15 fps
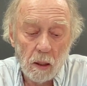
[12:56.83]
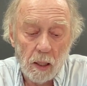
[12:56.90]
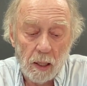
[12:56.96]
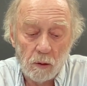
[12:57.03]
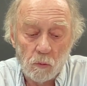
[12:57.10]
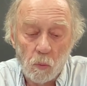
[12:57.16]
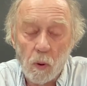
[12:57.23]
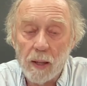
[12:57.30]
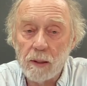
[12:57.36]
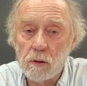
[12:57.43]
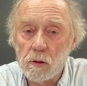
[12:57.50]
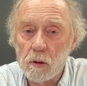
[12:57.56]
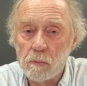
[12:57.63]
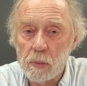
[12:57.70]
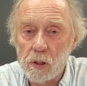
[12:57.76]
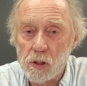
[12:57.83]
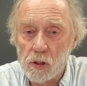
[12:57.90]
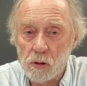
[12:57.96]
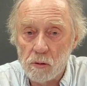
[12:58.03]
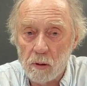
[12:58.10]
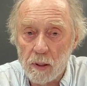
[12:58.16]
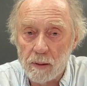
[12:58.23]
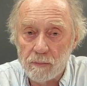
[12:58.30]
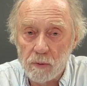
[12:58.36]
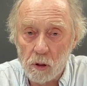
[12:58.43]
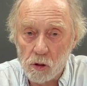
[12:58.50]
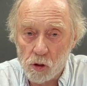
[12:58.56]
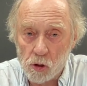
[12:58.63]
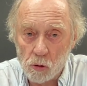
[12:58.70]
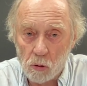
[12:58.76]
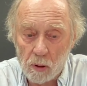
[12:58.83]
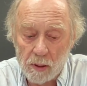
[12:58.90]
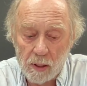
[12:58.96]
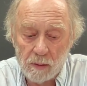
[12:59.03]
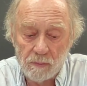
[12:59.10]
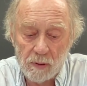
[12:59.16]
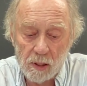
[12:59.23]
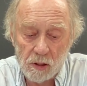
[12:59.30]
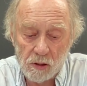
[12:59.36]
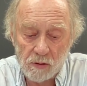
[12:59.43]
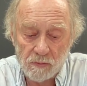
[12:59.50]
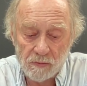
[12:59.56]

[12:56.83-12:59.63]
and wait to be served a short evening's